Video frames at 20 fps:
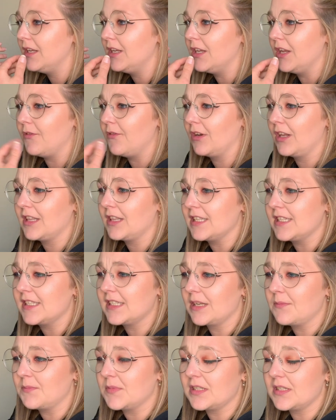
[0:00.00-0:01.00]
if you like this
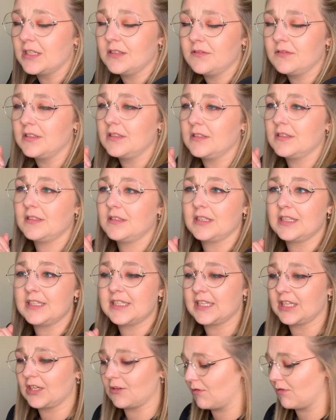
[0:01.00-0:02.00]
type of stuff, then
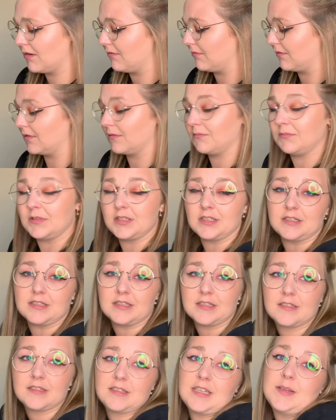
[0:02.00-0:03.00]
stick around,
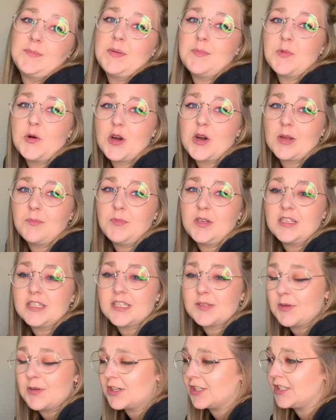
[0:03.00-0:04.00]
because there'll be more coming,
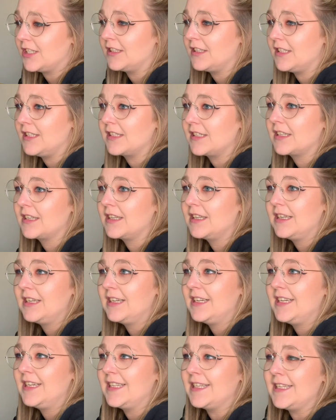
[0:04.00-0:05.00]
especially in
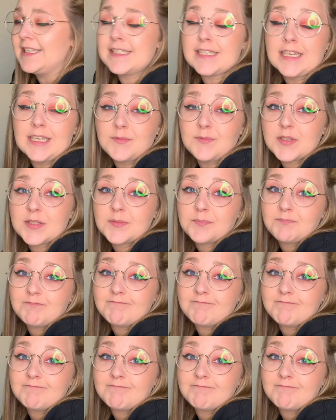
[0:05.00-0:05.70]
these times.